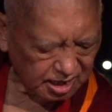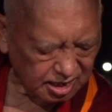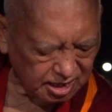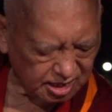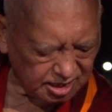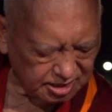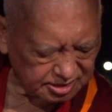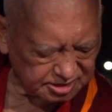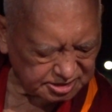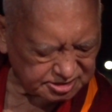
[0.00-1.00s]
uh,
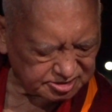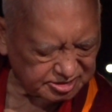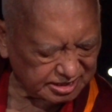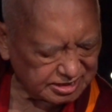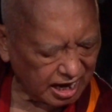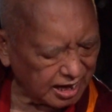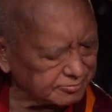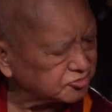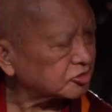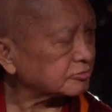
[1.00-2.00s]
it is great
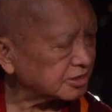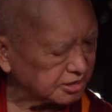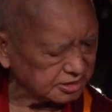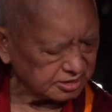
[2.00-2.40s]
harm to me.